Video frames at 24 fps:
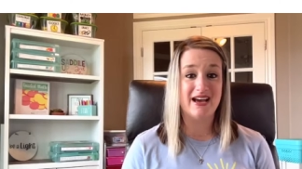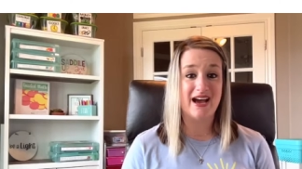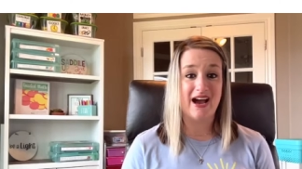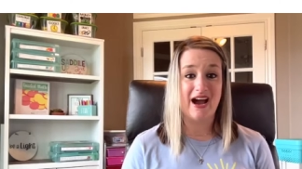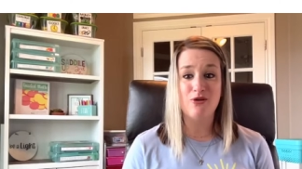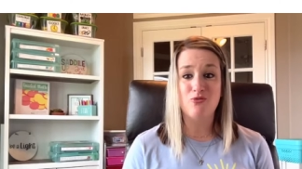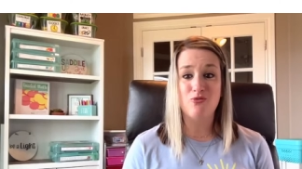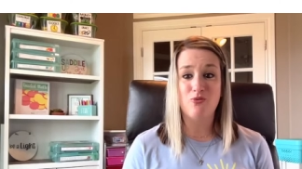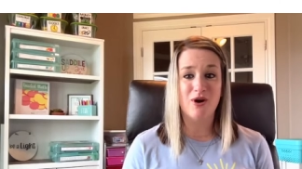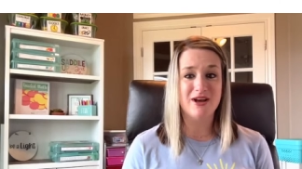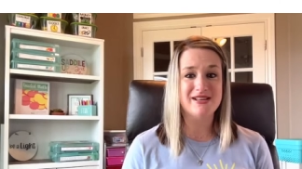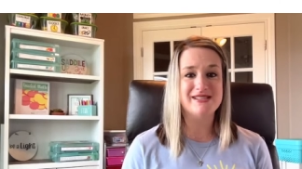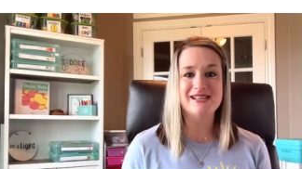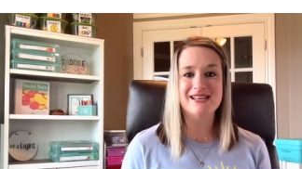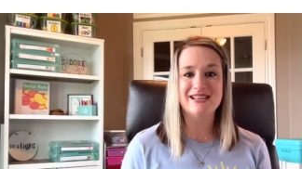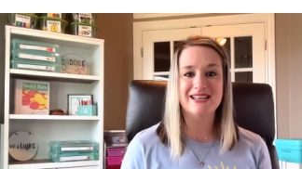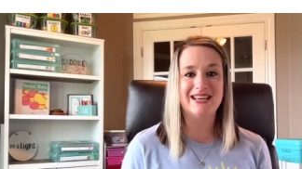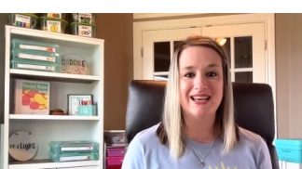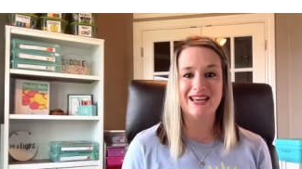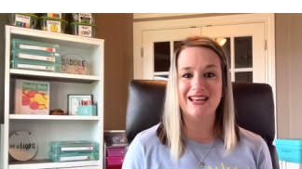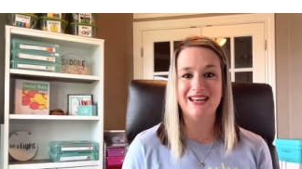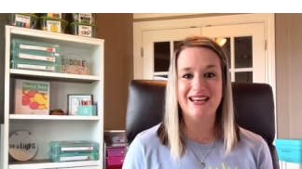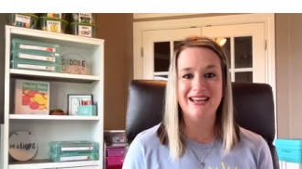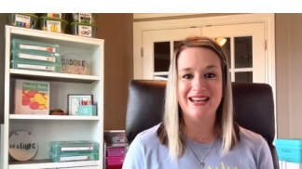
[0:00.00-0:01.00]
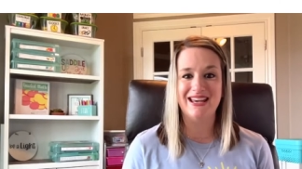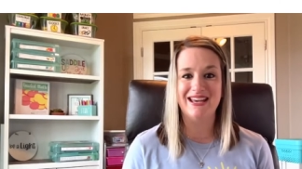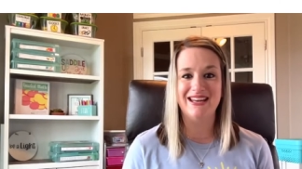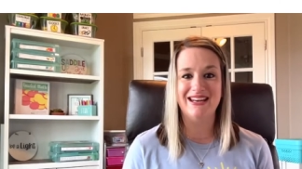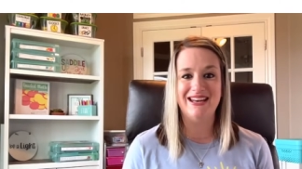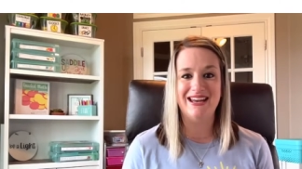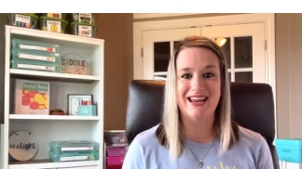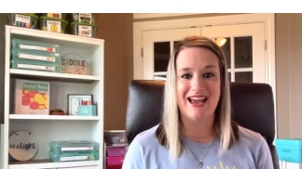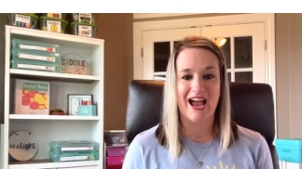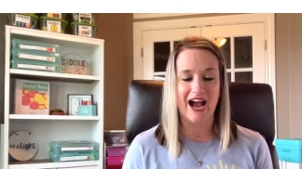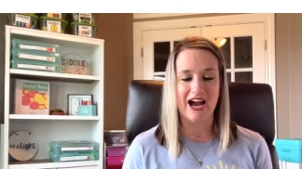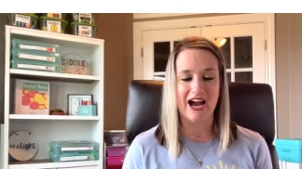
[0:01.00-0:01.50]
I wasn't getting
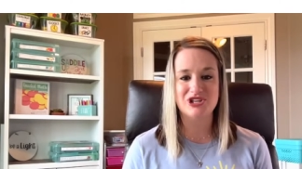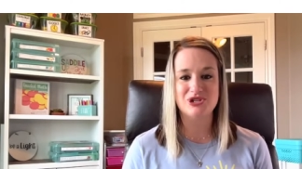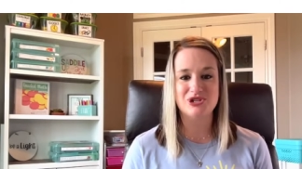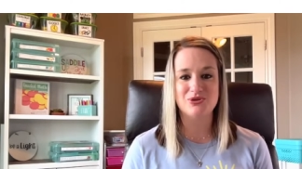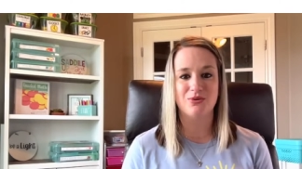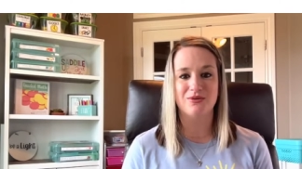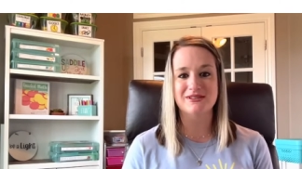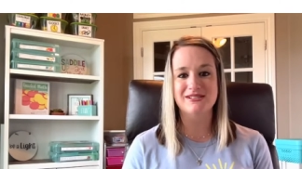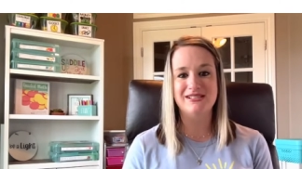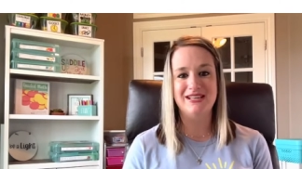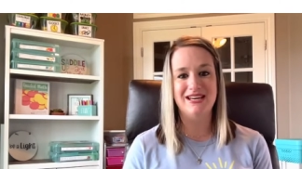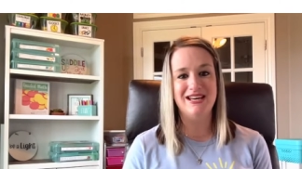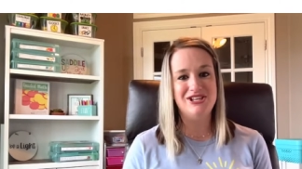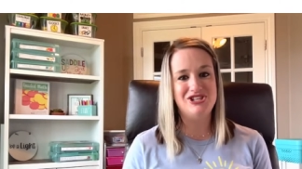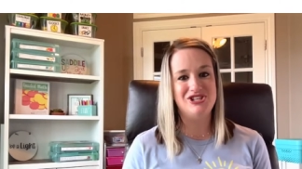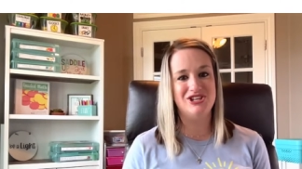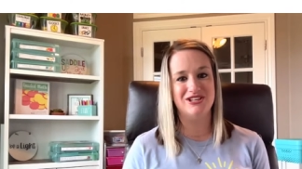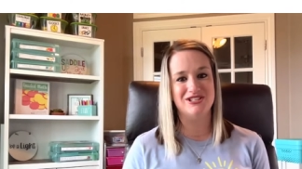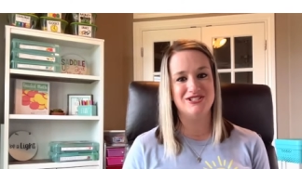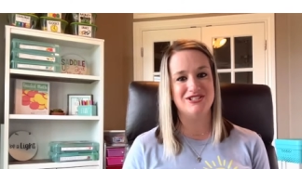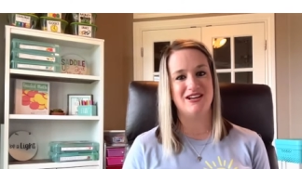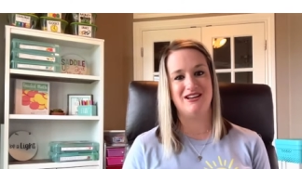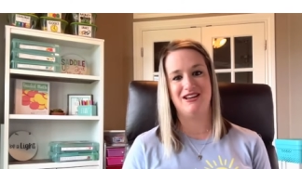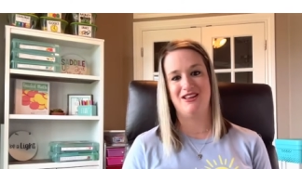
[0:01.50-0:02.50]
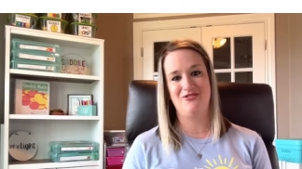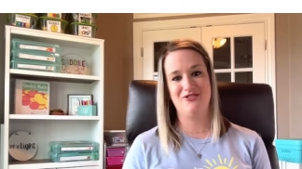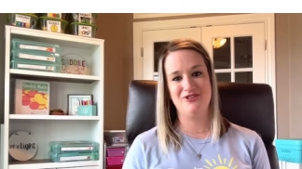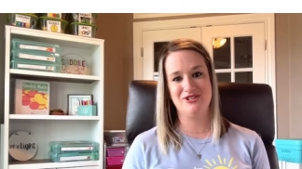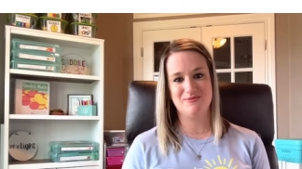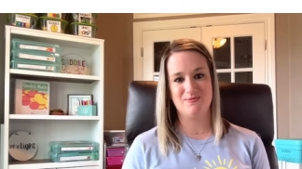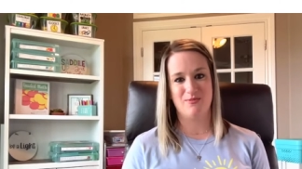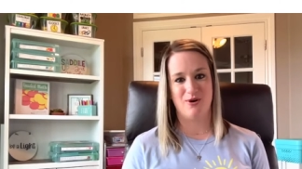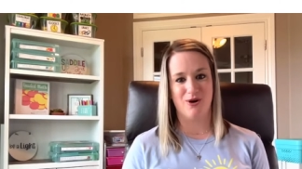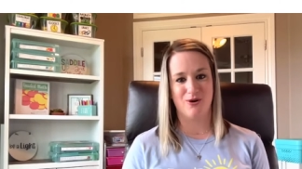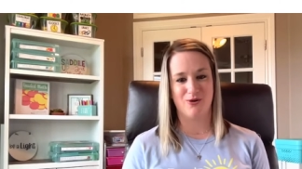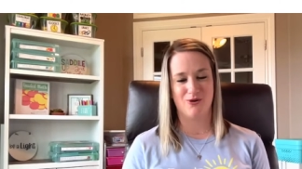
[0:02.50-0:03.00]
any actual teaching done at the
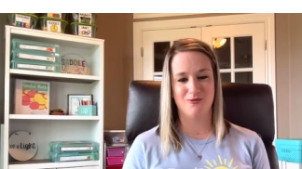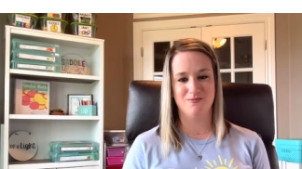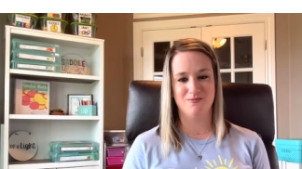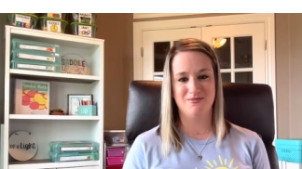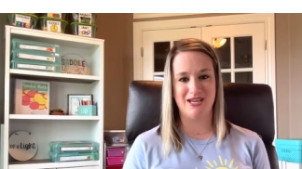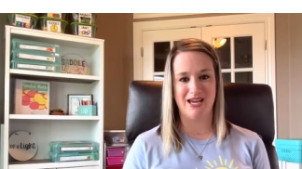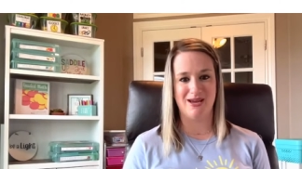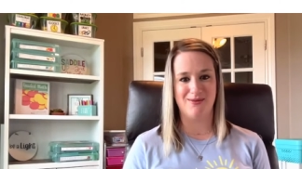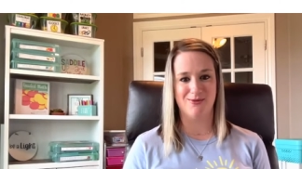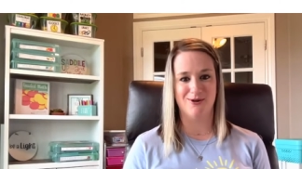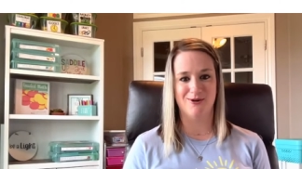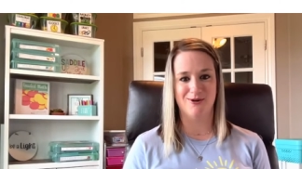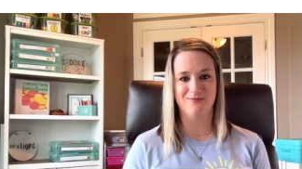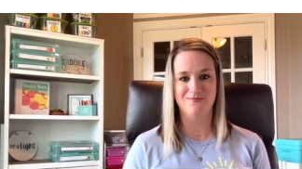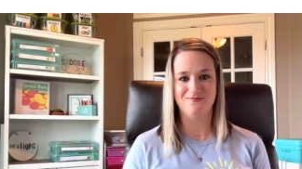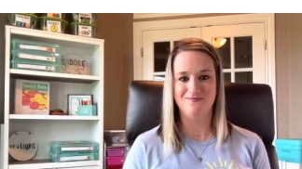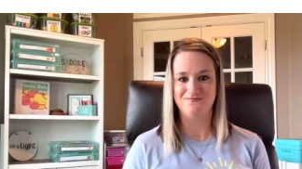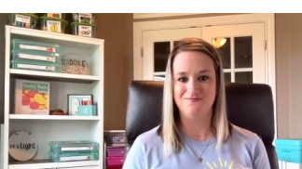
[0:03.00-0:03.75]
small group table.